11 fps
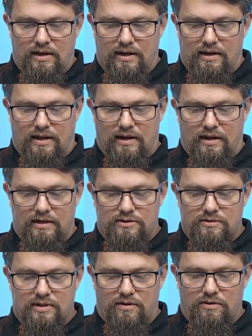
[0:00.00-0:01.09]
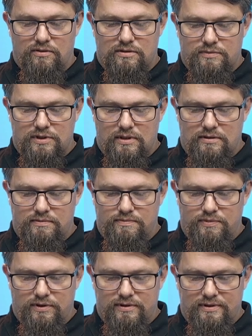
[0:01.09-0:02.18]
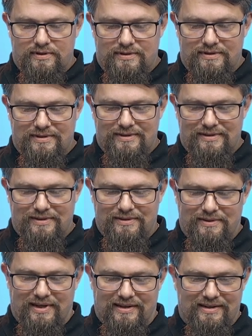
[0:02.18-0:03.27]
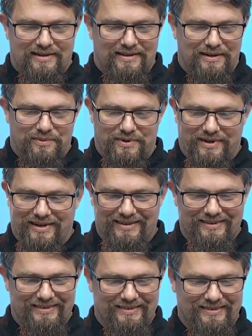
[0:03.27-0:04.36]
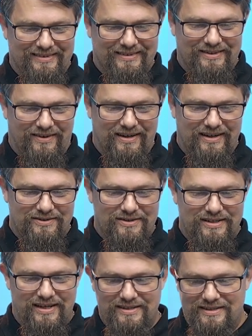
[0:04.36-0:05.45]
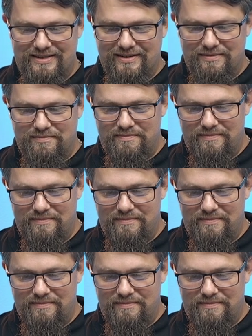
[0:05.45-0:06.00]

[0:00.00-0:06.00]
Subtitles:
And then I need to download some symbols. Okay, that didn't work. So I need to change the